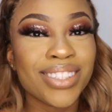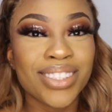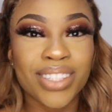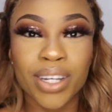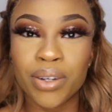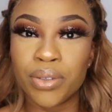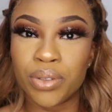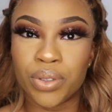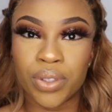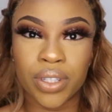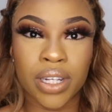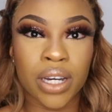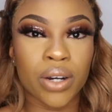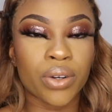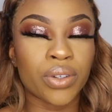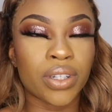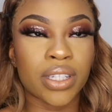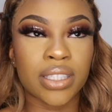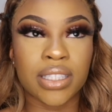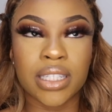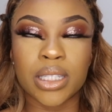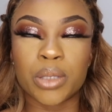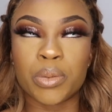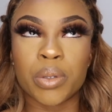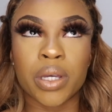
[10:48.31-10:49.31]
Don't do that,
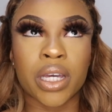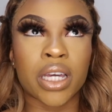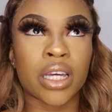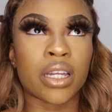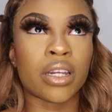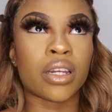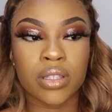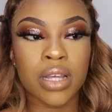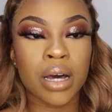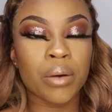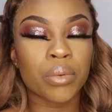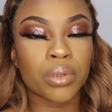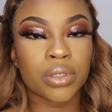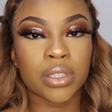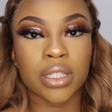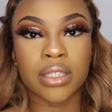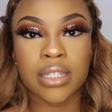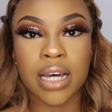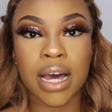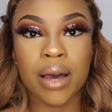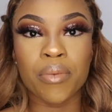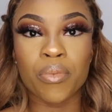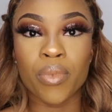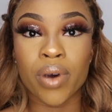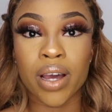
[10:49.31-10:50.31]
honestly speaking. That was a
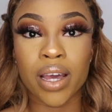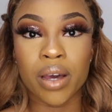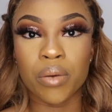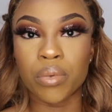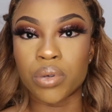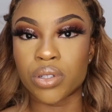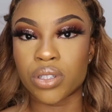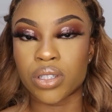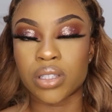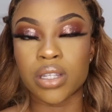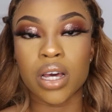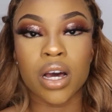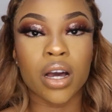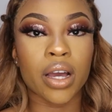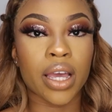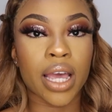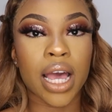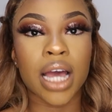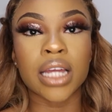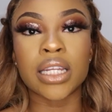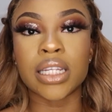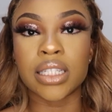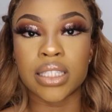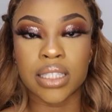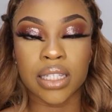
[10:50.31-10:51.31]
time where it was just like, okay,
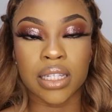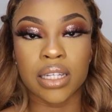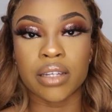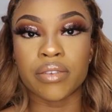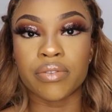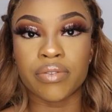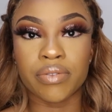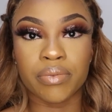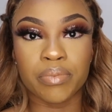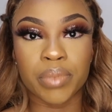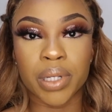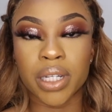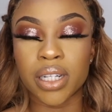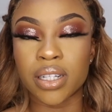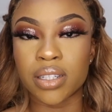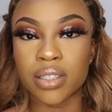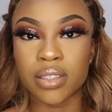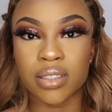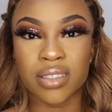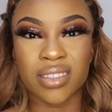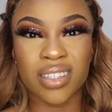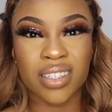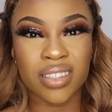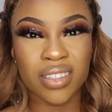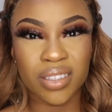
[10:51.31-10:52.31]
I need to leave
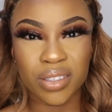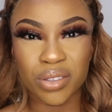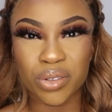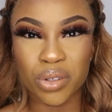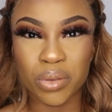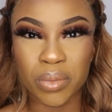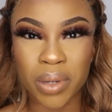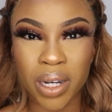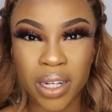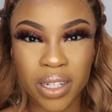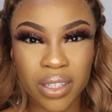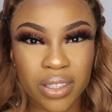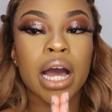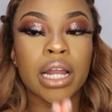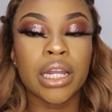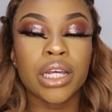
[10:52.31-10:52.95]
because this is too much.